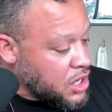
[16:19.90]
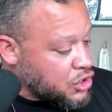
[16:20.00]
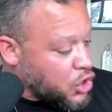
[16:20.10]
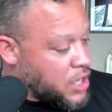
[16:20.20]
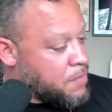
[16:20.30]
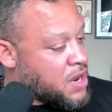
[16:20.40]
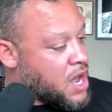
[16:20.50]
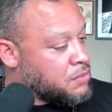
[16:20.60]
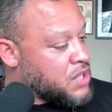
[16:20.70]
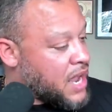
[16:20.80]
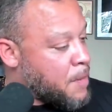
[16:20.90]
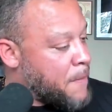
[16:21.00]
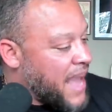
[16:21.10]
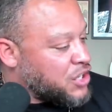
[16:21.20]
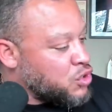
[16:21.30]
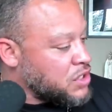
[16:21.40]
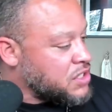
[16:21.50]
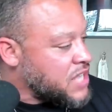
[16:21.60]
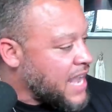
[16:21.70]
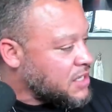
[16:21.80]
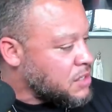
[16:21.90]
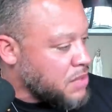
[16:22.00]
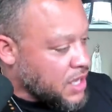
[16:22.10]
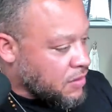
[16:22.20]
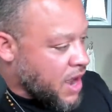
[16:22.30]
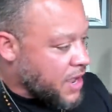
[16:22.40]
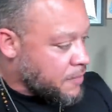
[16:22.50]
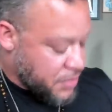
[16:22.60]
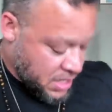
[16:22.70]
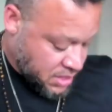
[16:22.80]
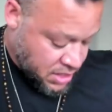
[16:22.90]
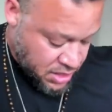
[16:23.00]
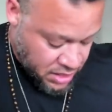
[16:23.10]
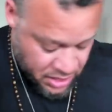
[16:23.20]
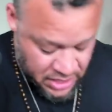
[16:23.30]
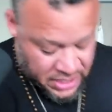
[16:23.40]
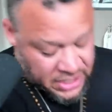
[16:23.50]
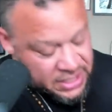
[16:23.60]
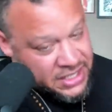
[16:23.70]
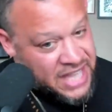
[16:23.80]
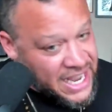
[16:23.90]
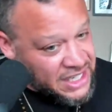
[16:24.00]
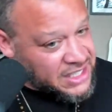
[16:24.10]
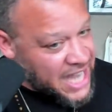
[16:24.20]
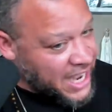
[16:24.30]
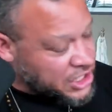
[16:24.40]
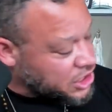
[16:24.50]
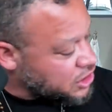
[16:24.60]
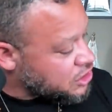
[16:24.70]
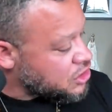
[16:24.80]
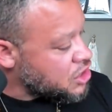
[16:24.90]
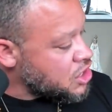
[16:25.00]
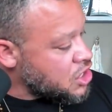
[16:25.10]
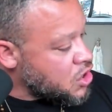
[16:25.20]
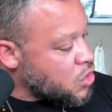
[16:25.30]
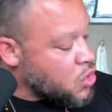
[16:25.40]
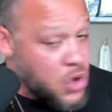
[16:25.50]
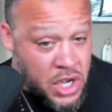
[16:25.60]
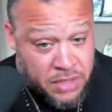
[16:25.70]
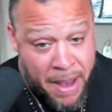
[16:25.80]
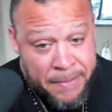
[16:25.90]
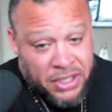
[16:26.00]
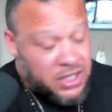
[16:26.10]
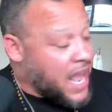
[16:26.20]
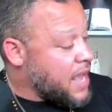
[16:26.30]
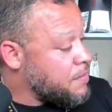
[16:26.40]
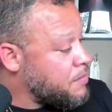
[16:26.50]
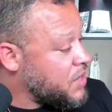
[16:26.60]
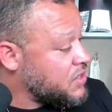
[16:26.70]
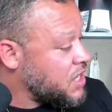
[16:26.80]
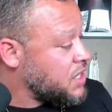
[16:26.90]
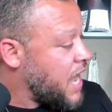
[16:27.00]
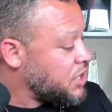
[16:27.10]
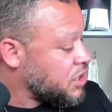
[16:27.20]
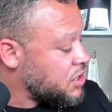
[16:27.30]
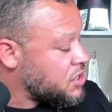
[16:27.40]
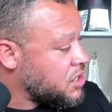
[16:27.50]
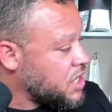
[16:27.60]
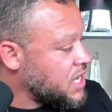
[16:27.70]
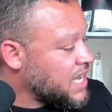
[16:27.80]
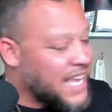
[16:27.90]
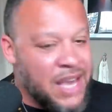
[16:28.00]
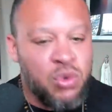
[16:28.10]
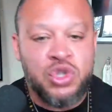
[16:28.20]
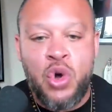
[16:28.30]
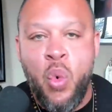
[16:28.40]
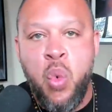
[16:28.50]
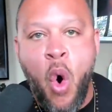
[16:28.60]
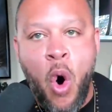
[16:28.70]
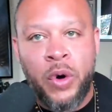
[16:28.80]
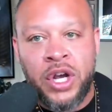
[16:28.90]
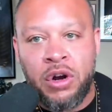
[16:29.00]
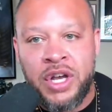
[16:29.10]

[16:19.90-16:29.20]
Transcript: So he becomes like a patron saint to me, right? Saint Ignatius is my middle name, is Ignatius. He was a warrior.